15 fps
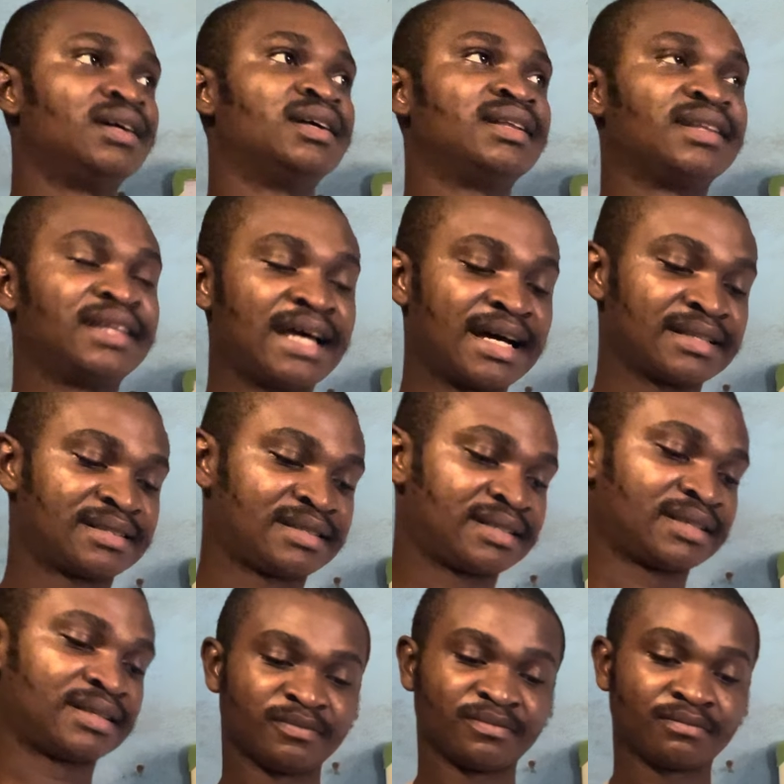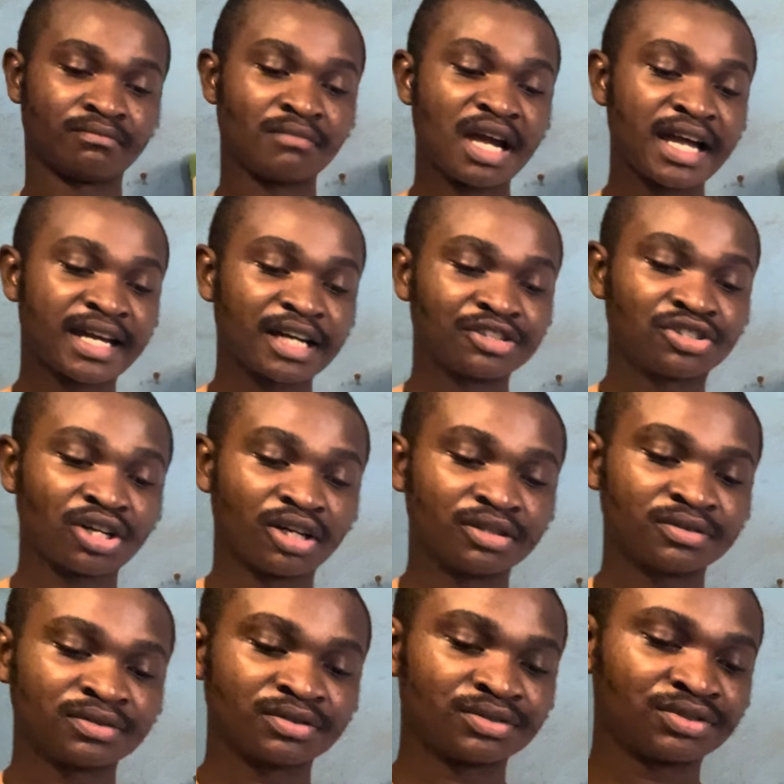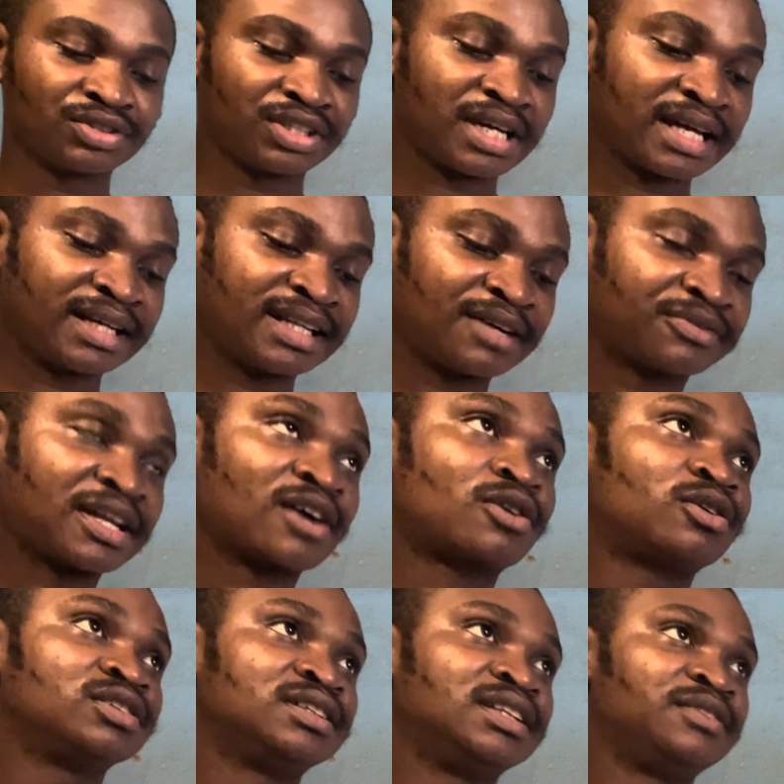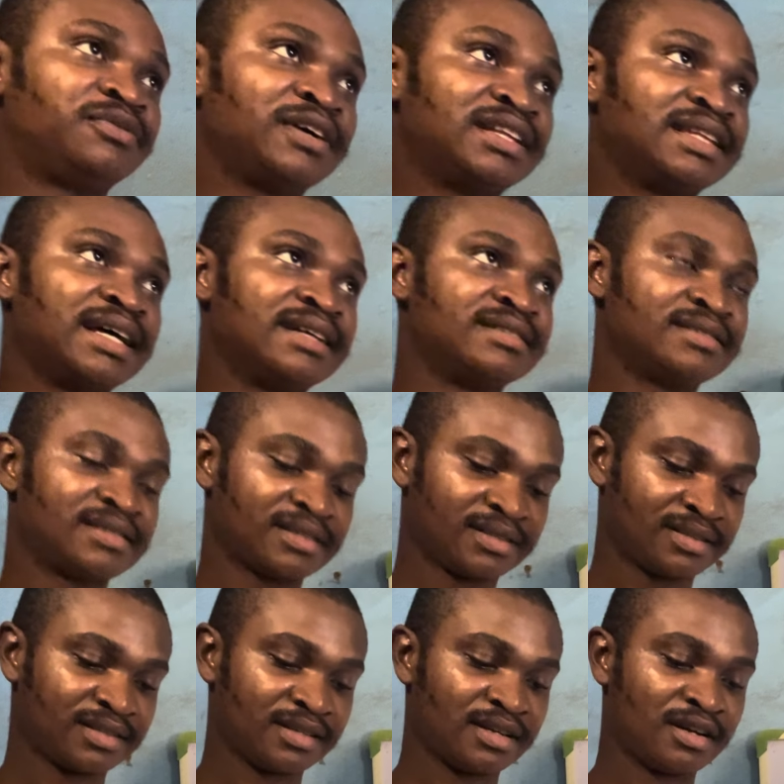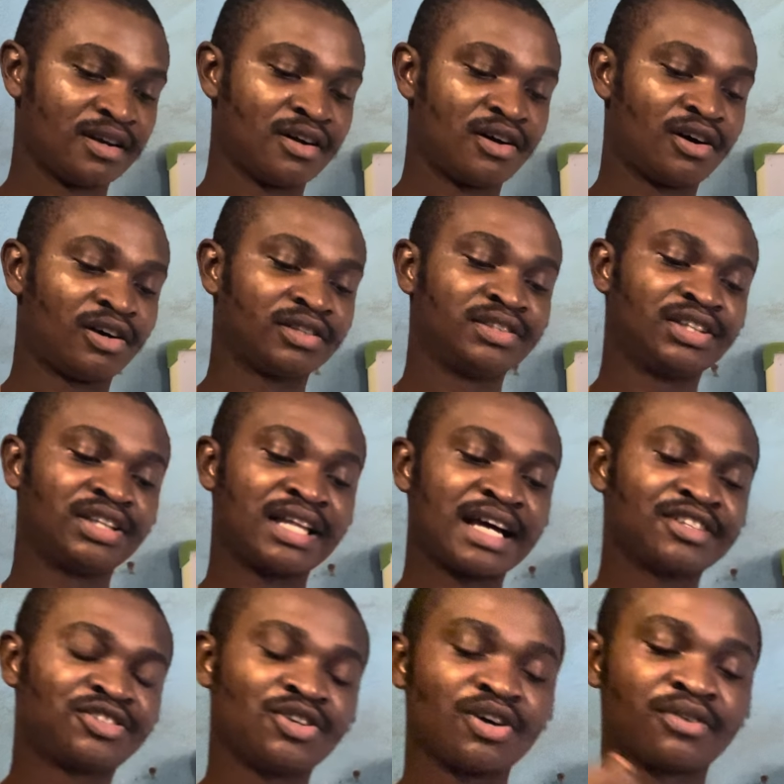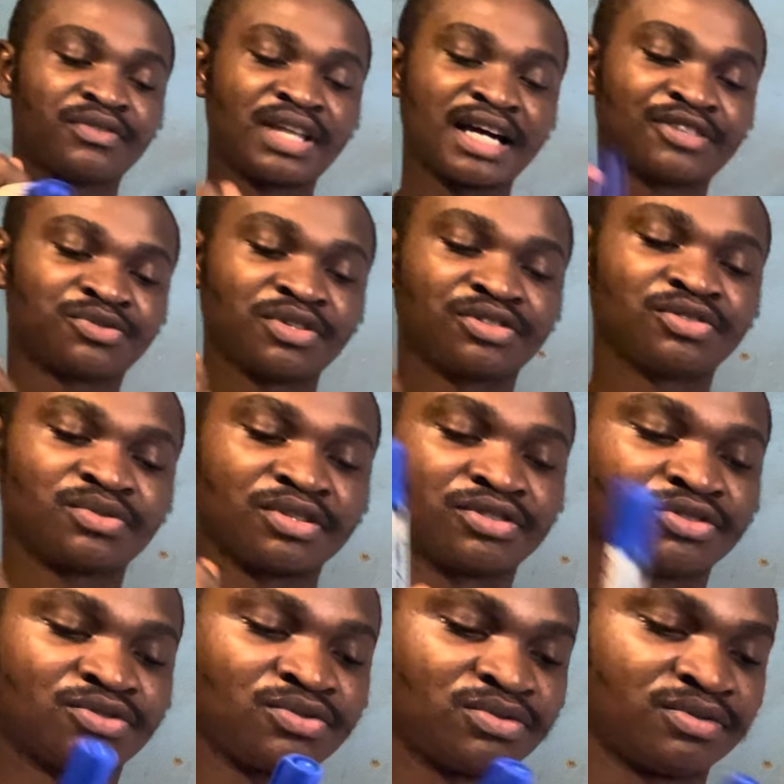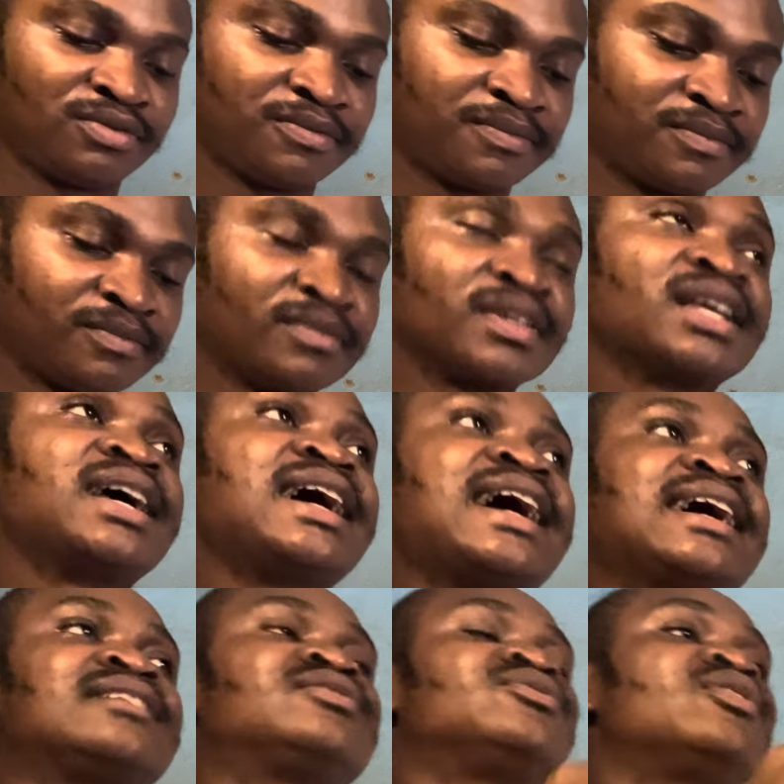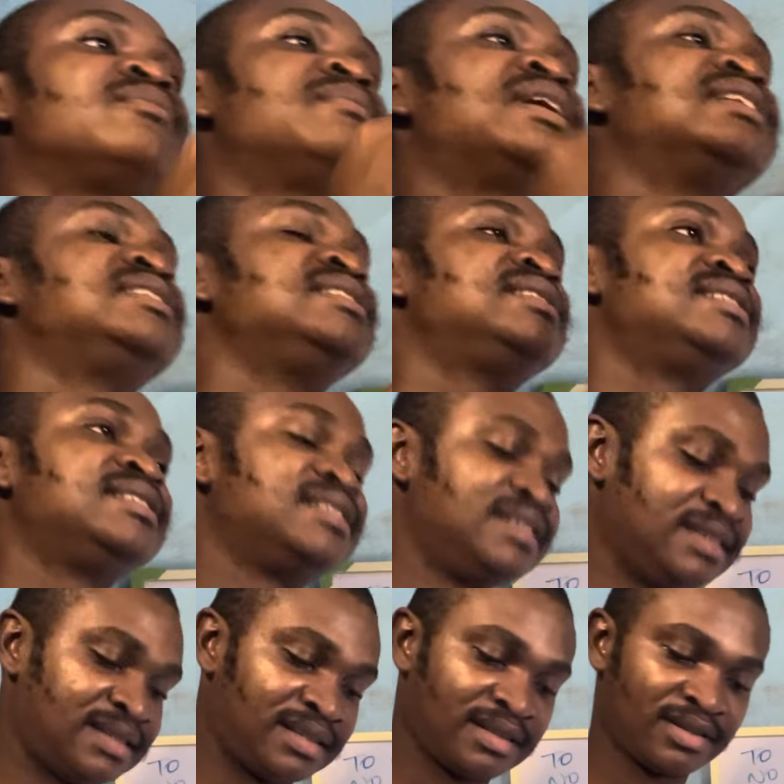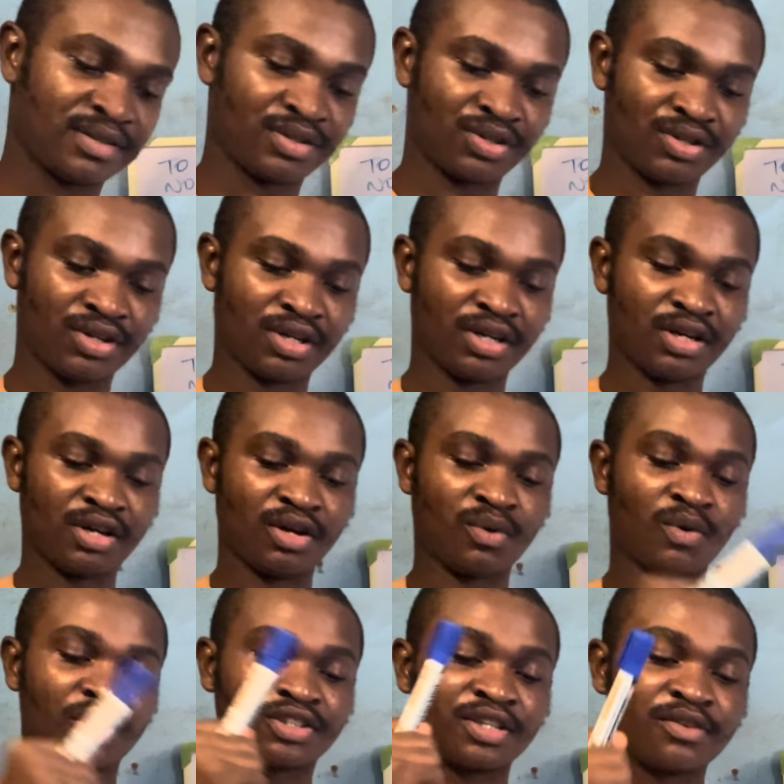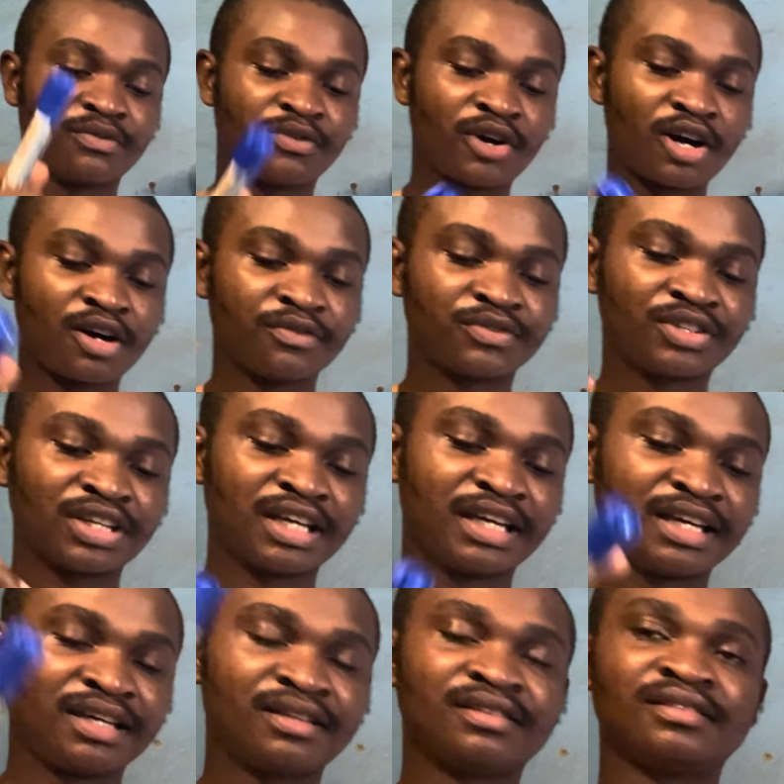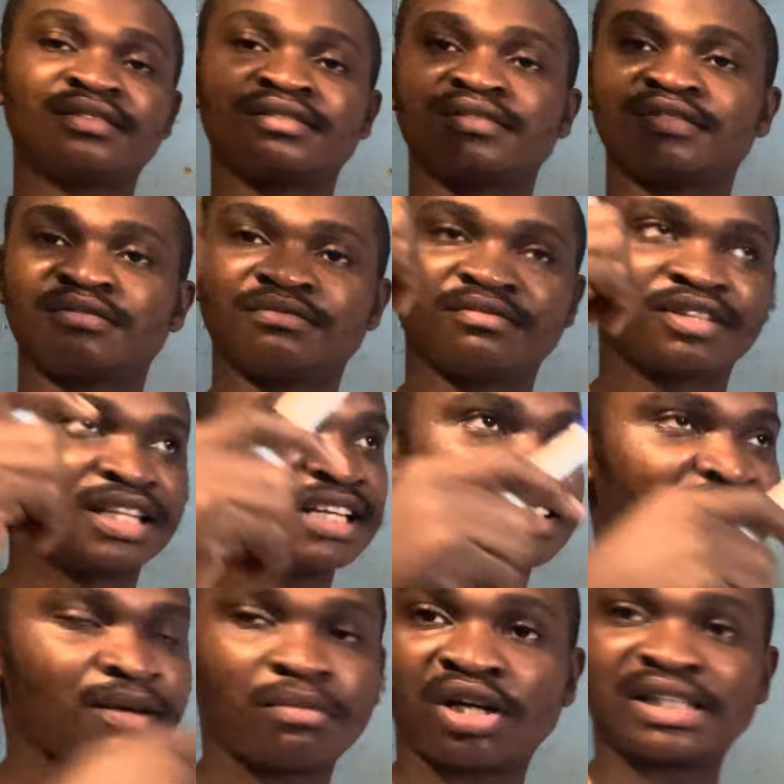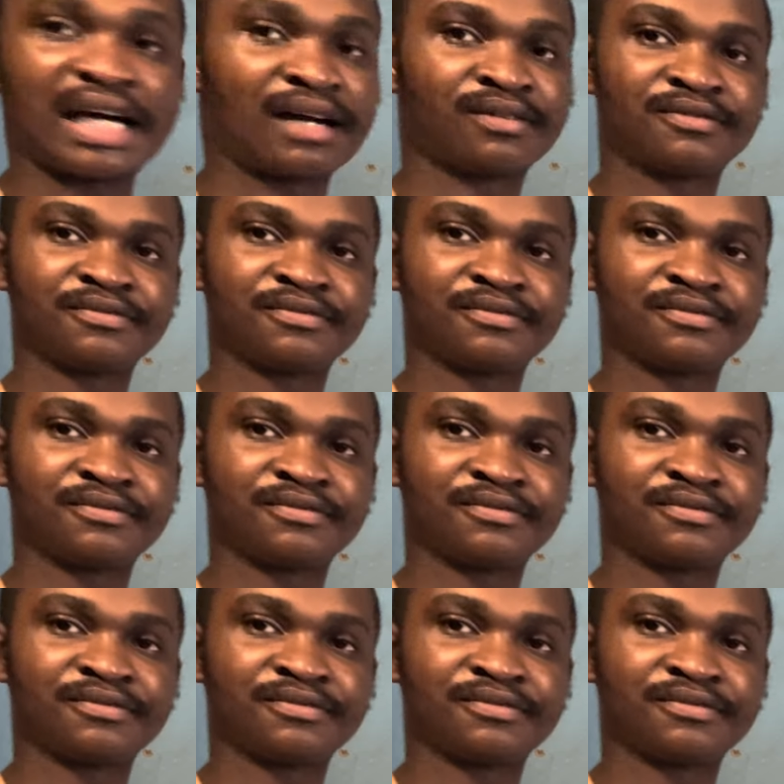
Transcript: that Mbeke John, hereinafter called the defendant, on the dash day of dash 2022 at number this was involved in, let's say, murder,